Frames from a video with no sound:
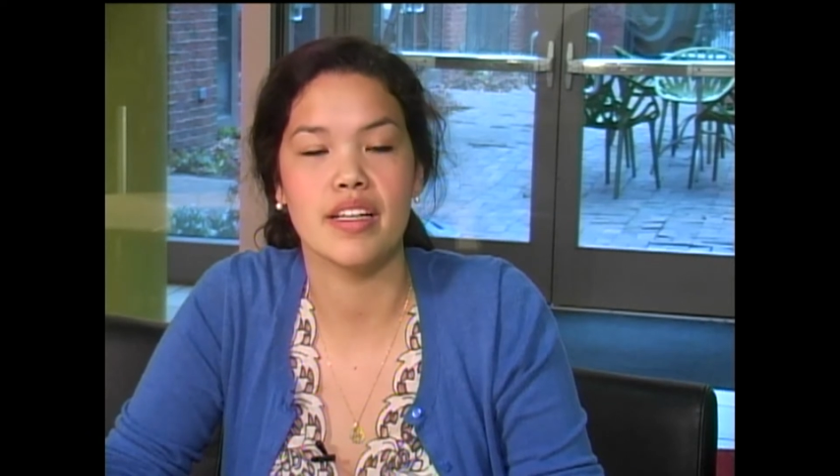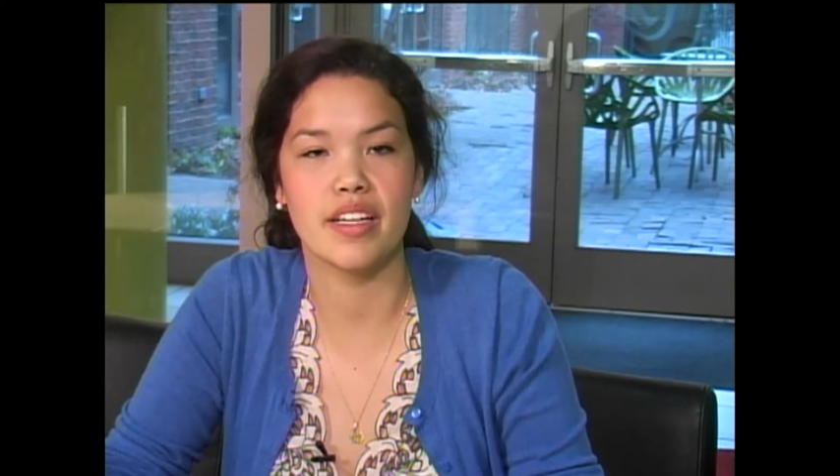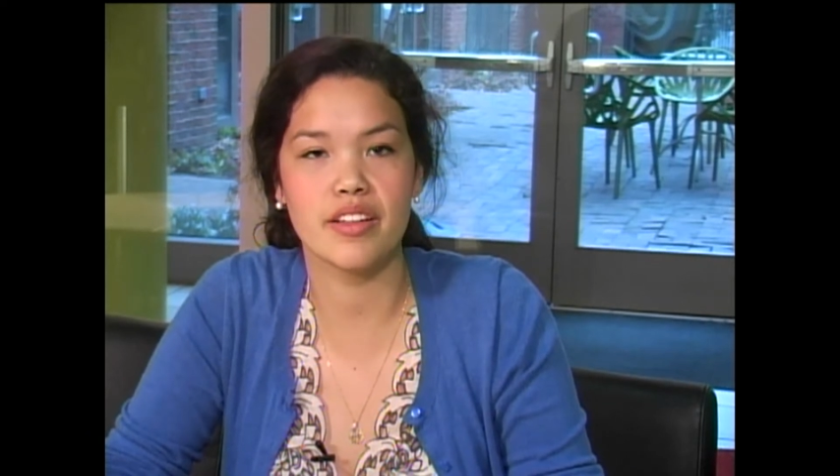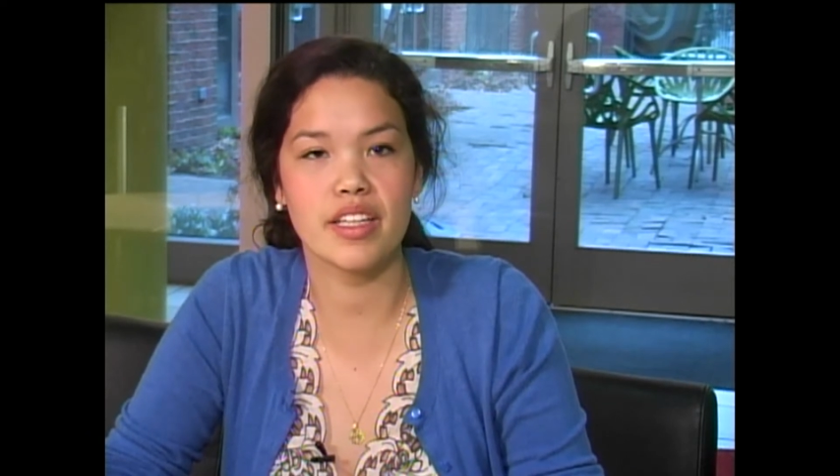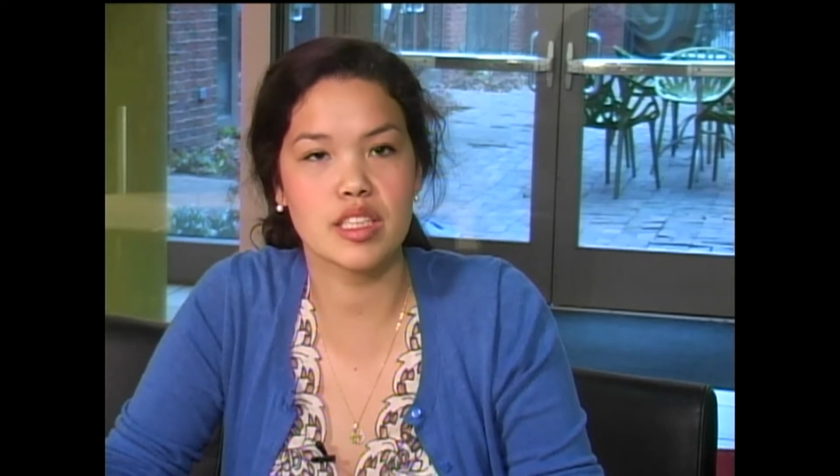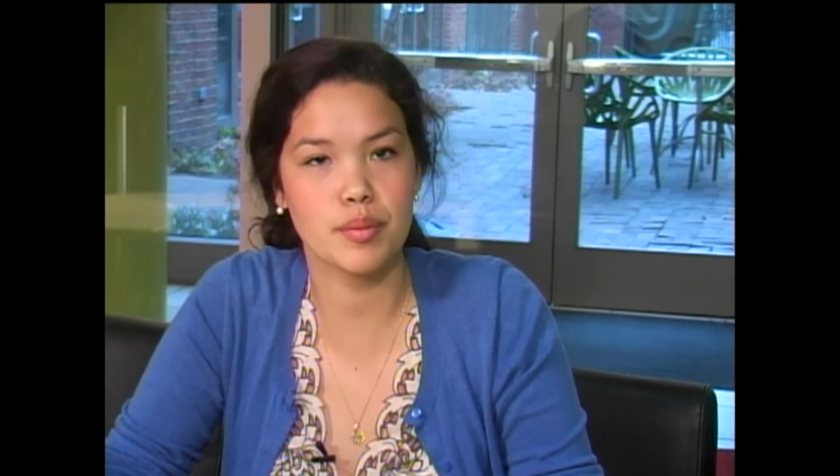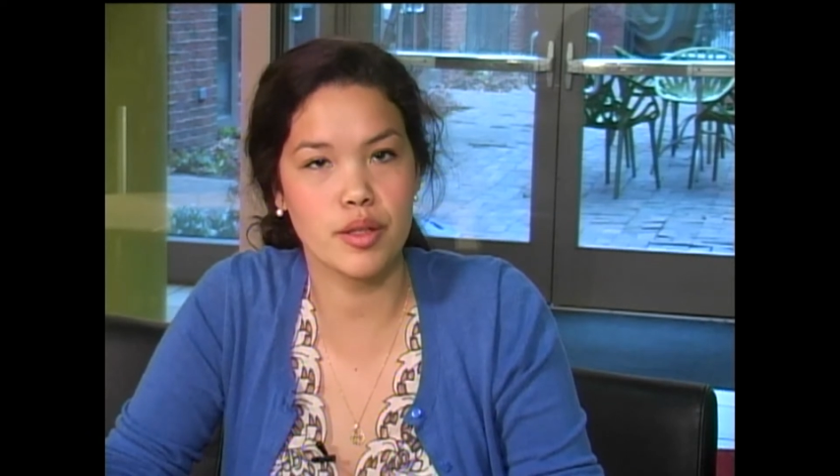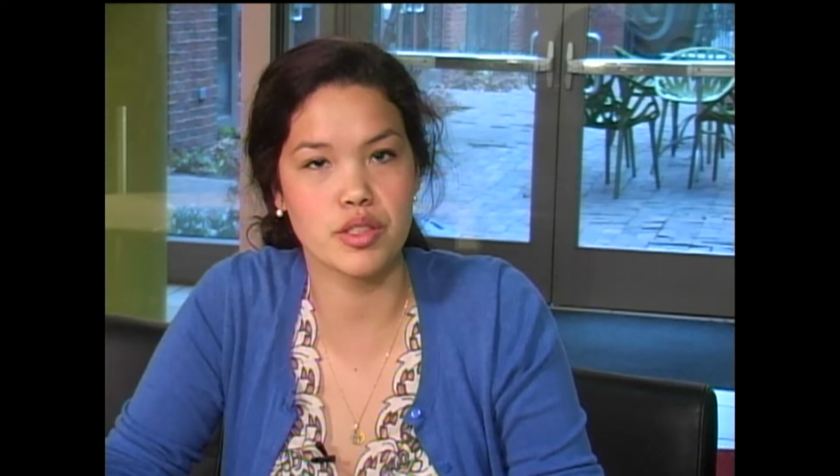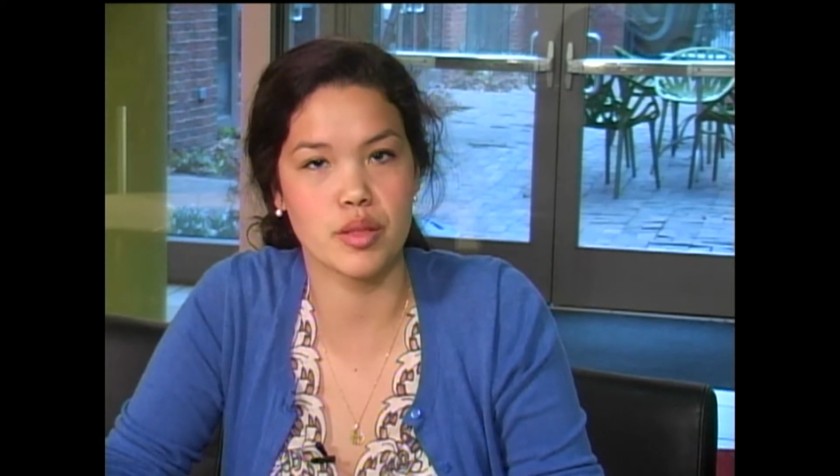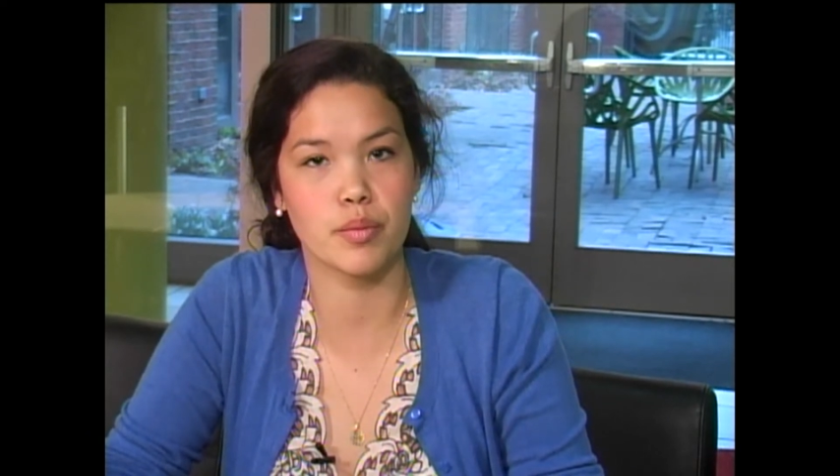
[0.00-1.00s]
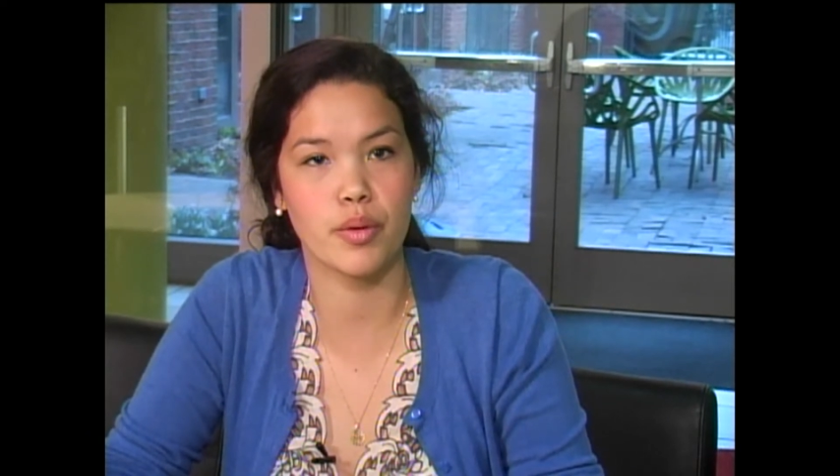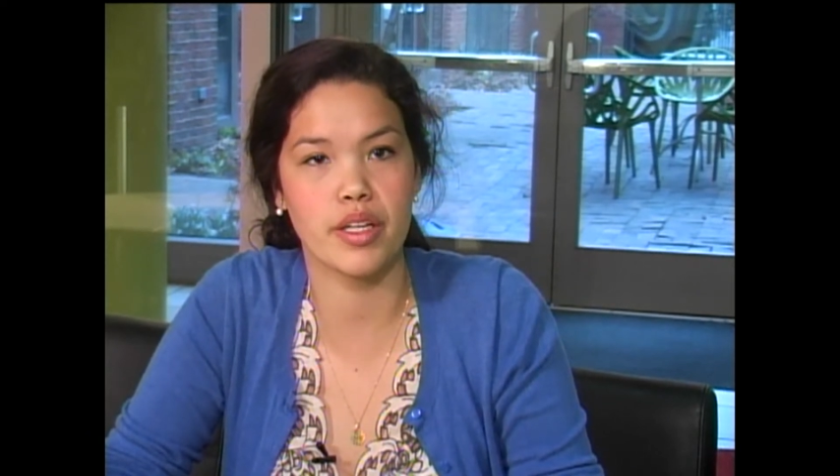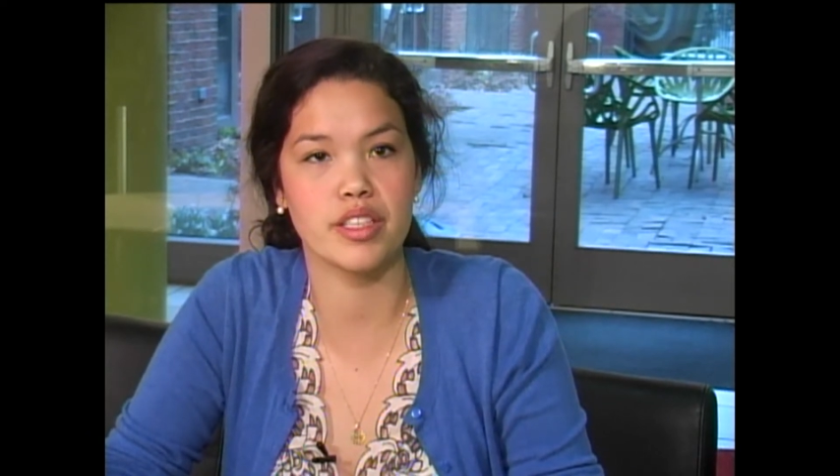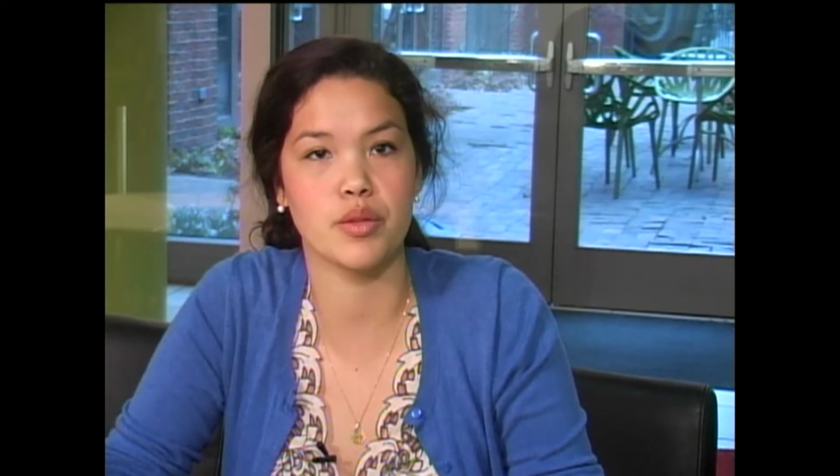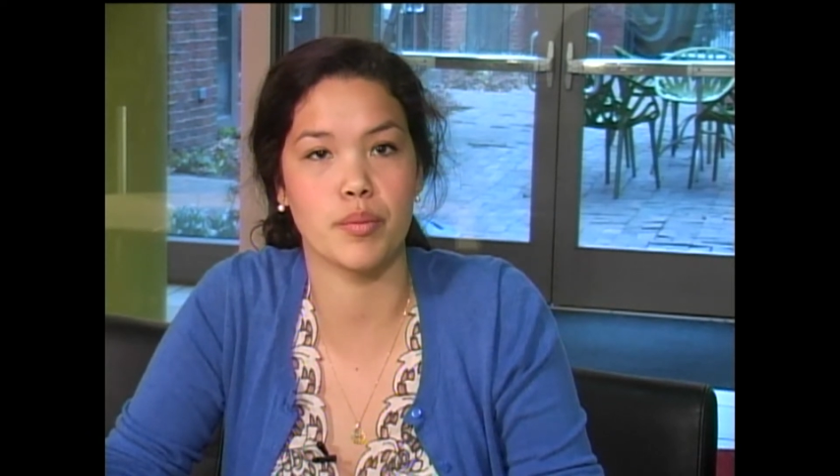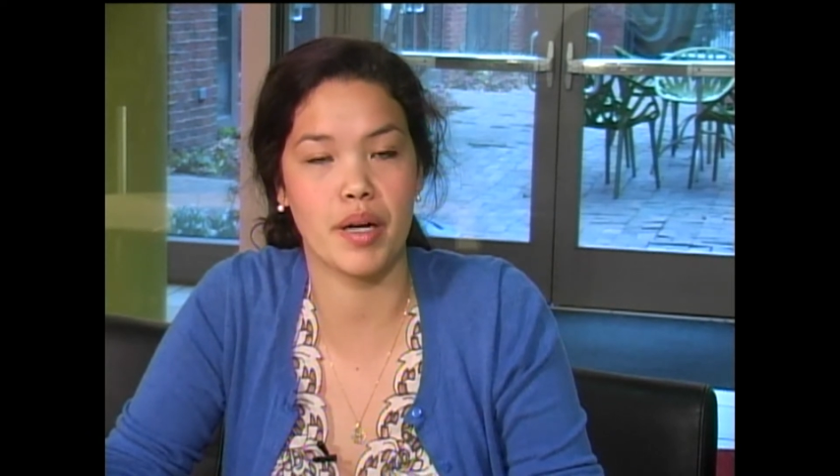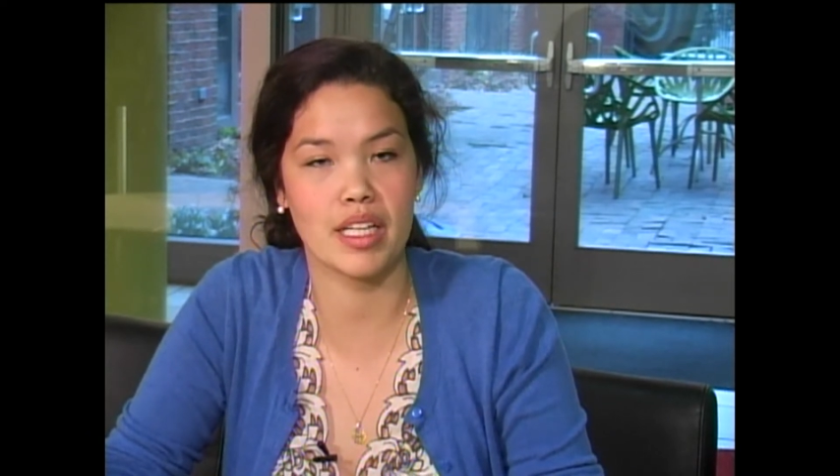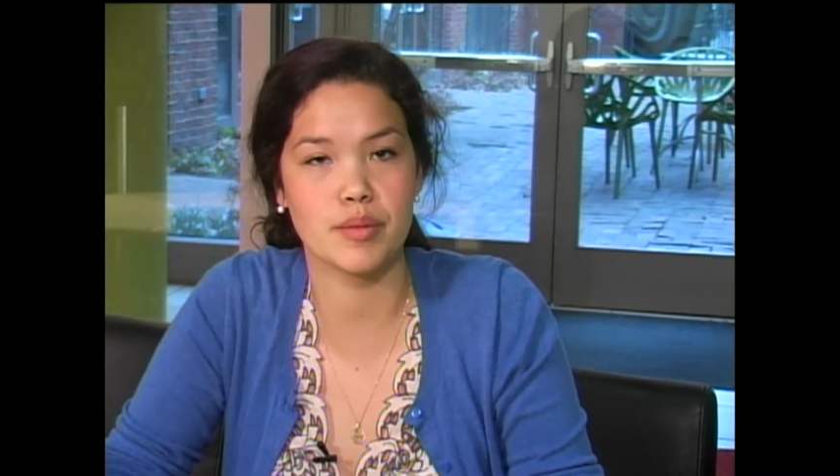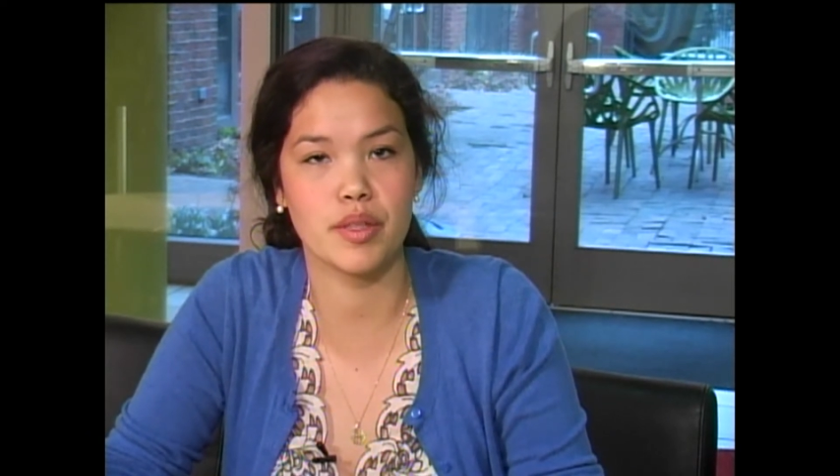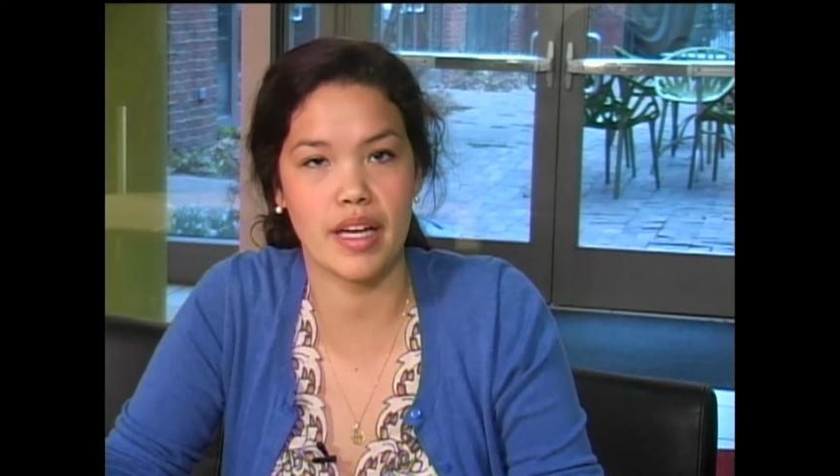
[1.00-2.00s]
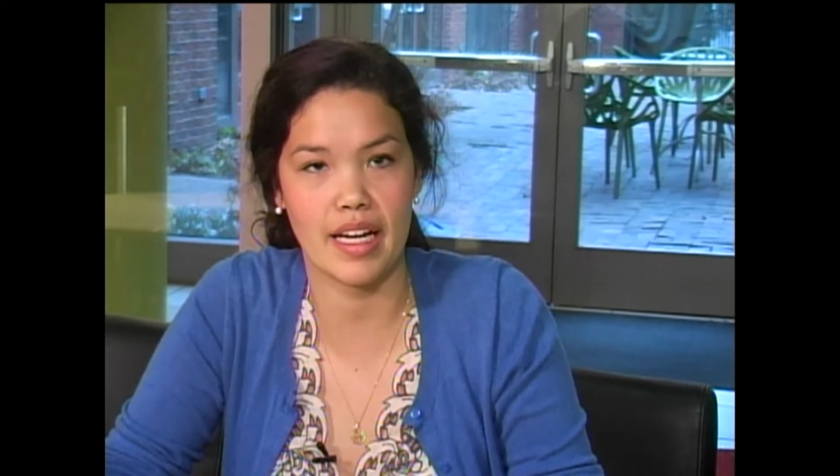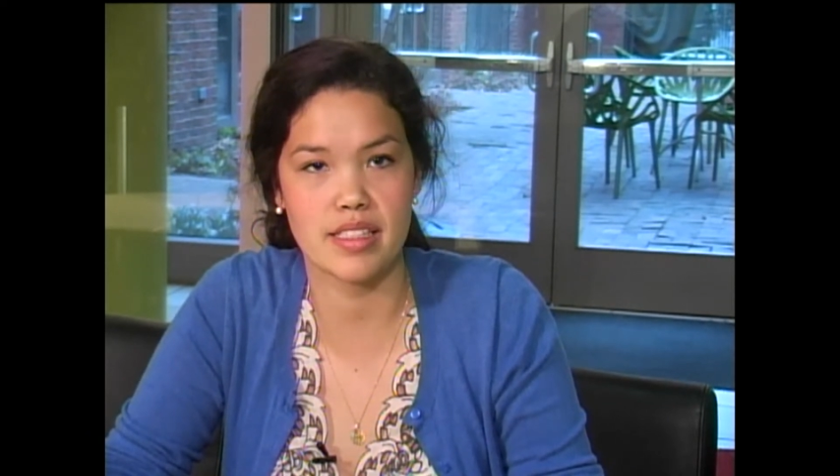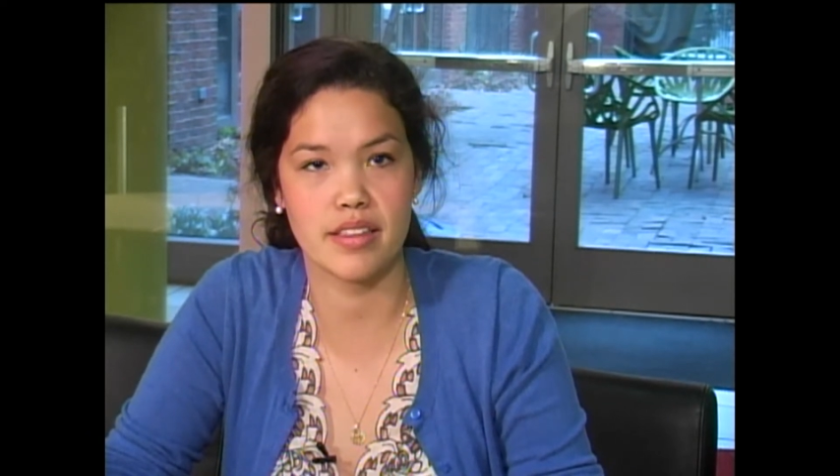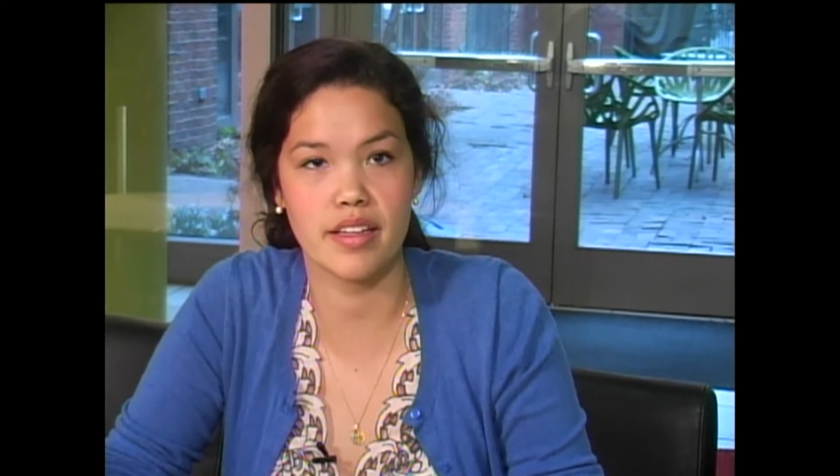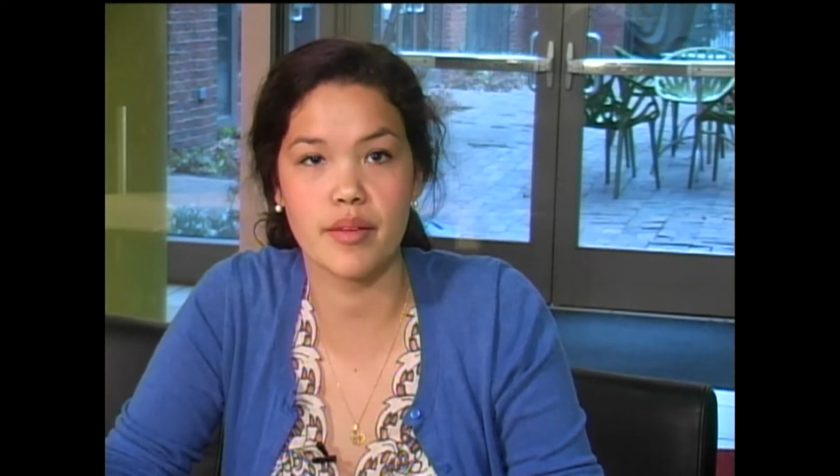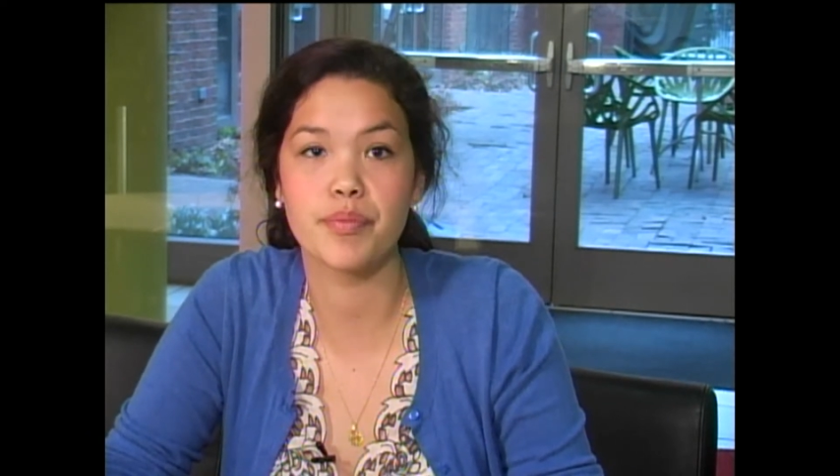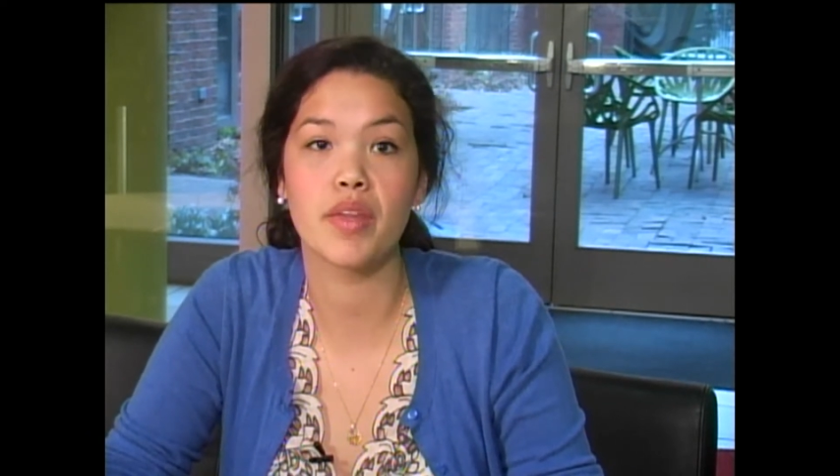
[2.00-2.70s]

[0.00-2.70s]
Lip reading: near the explosion pointed to a possible gas leak.